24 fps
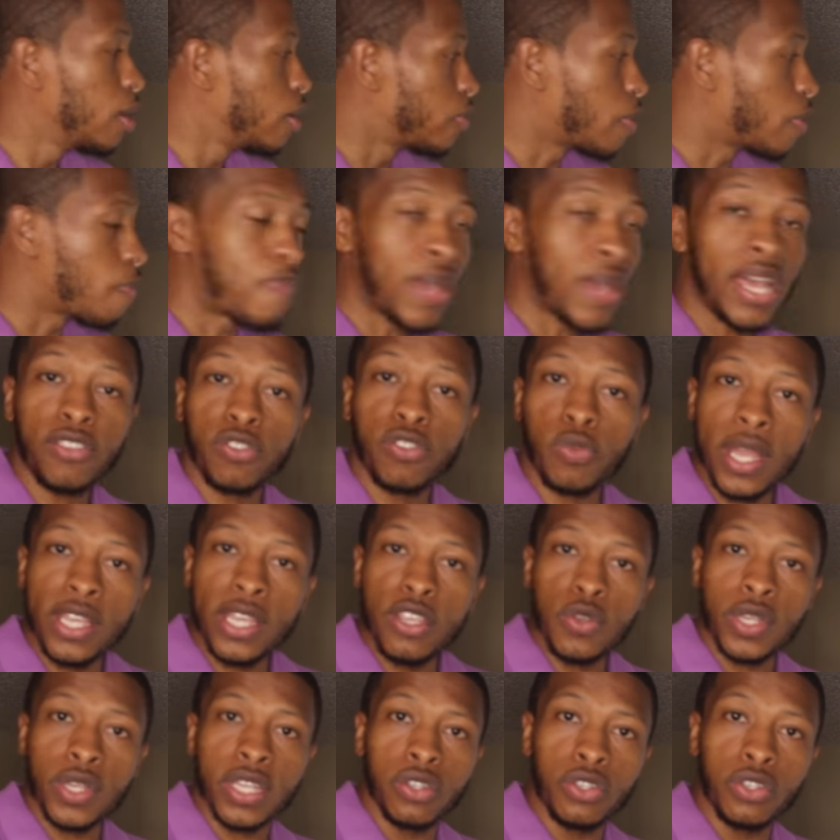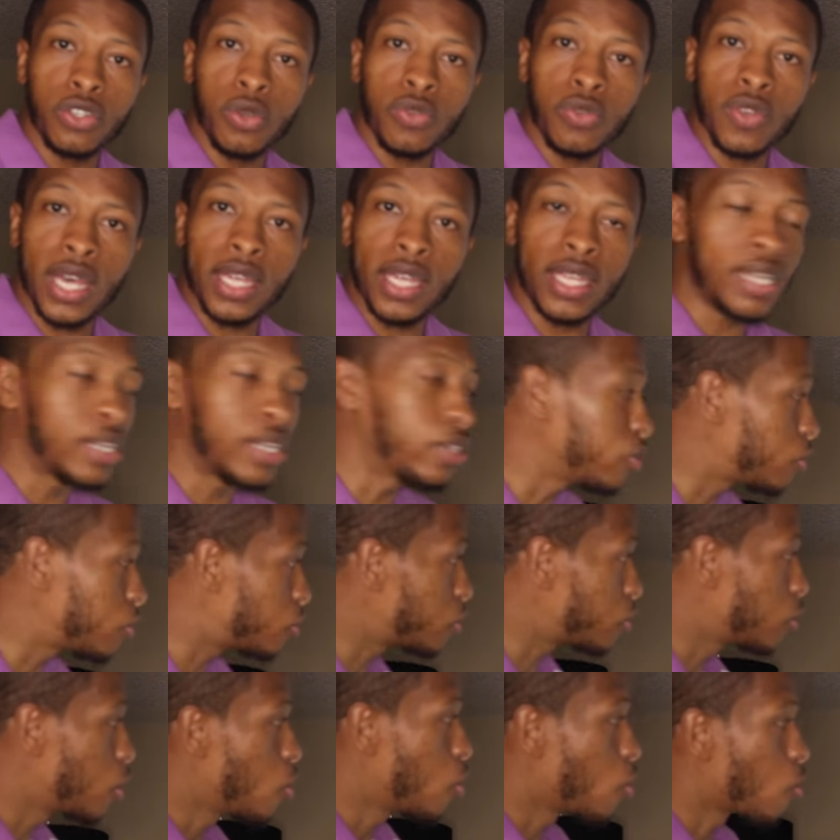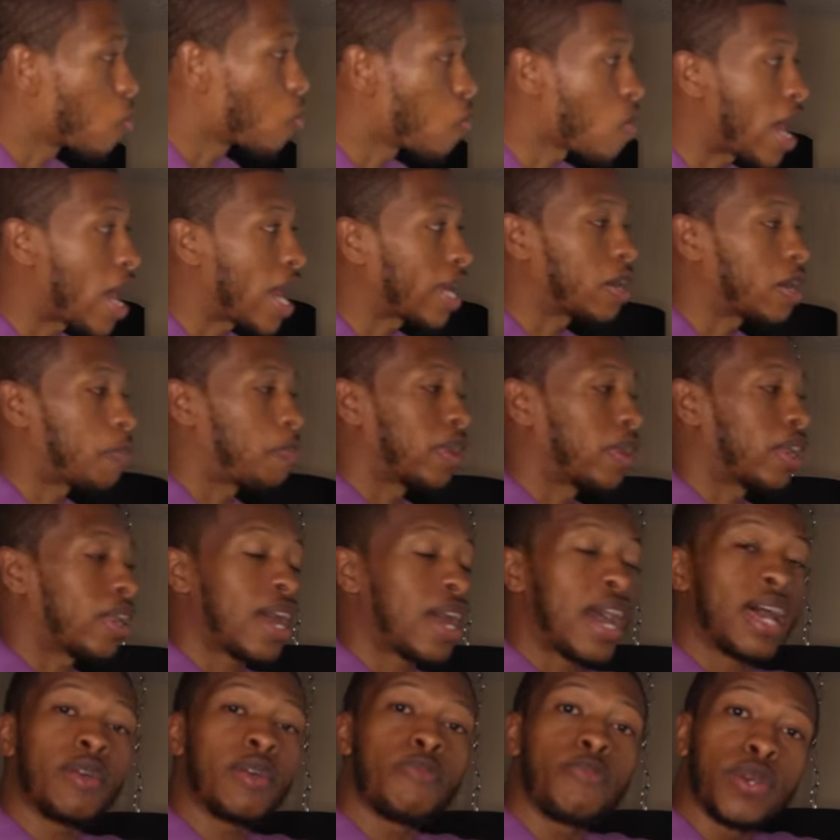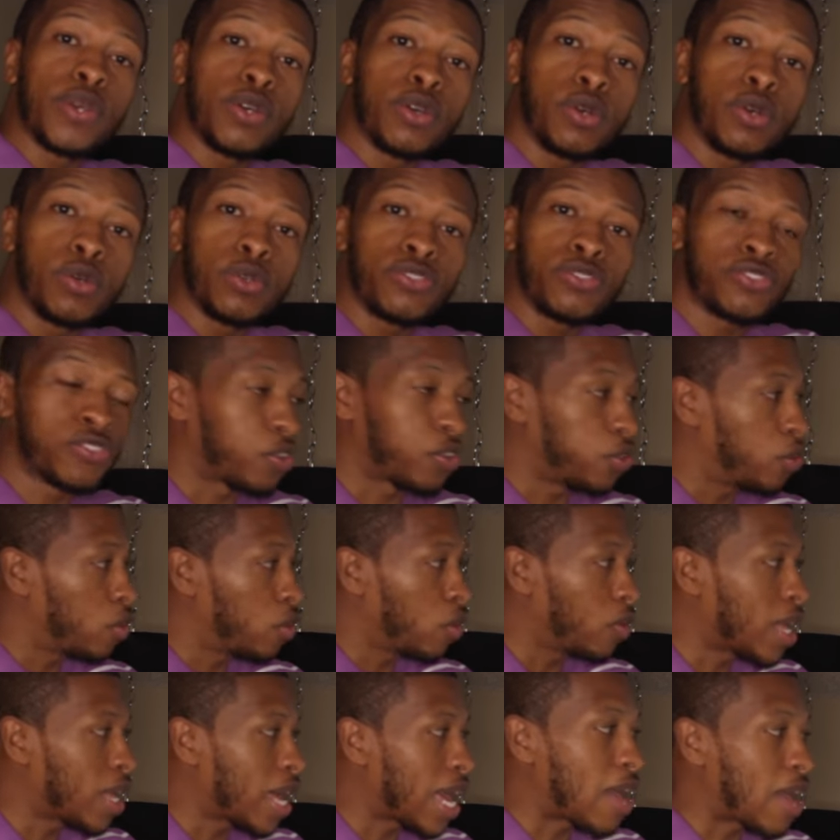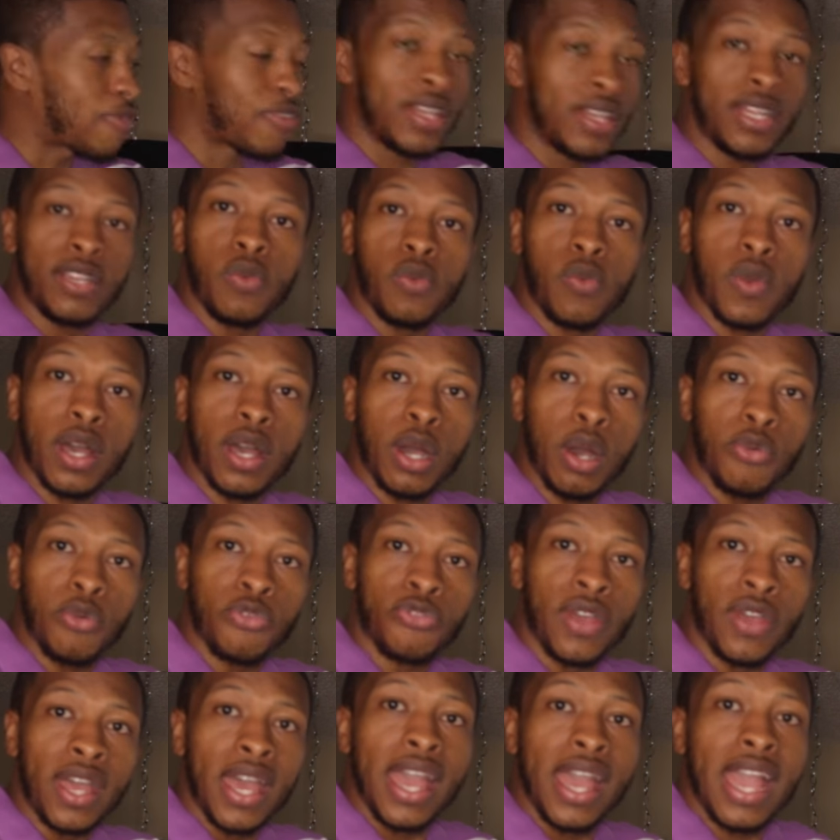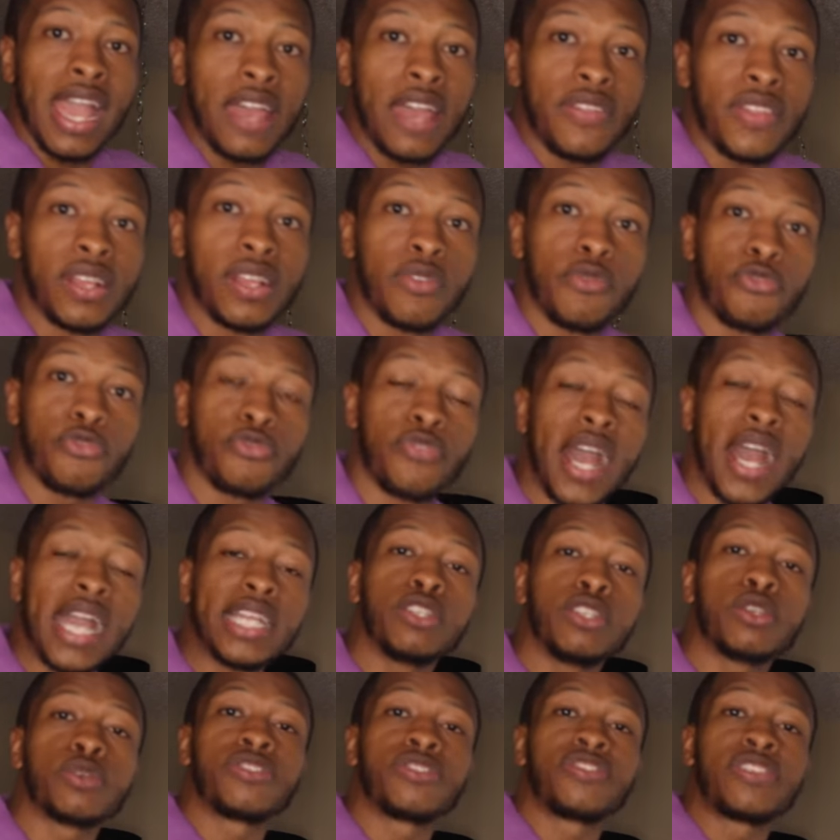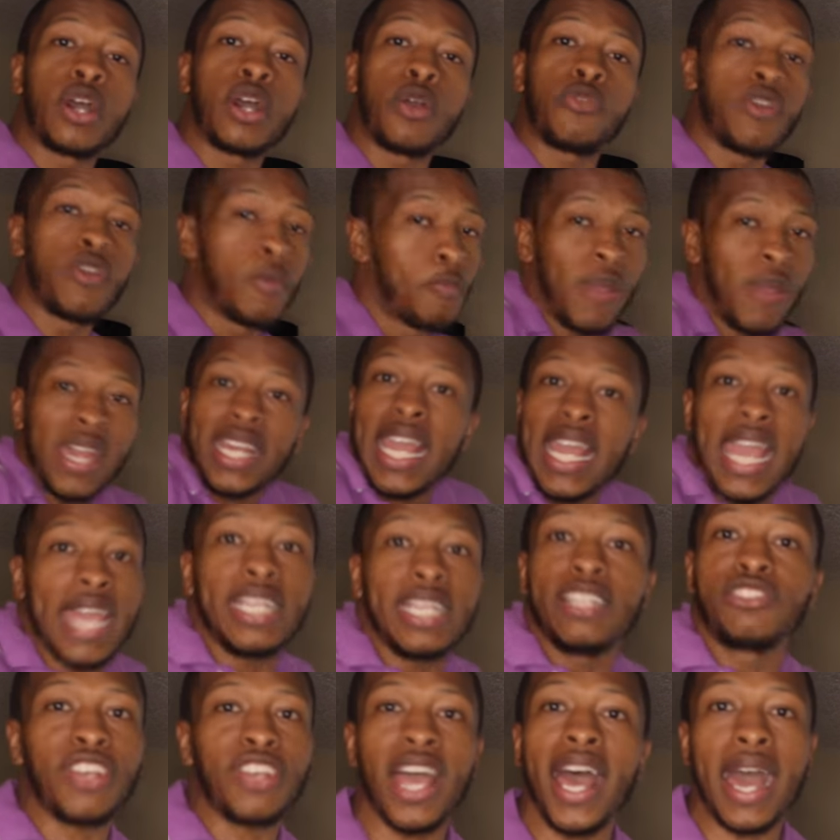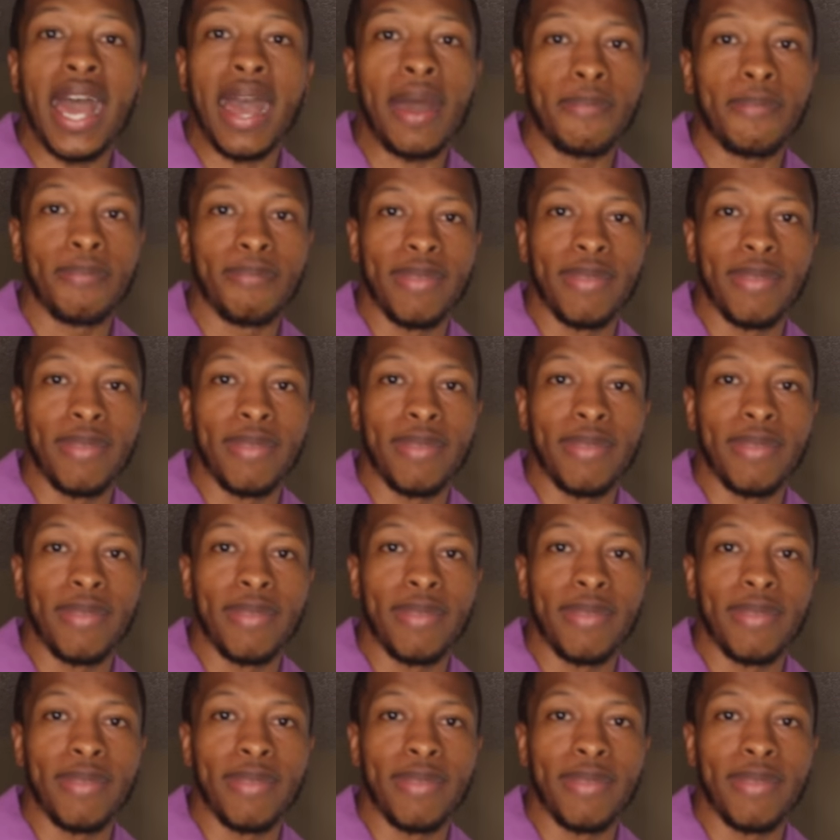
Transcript: the best way you can do that is rack up a lot of bills so you don't have any wealth, and then find yourself, pick any job.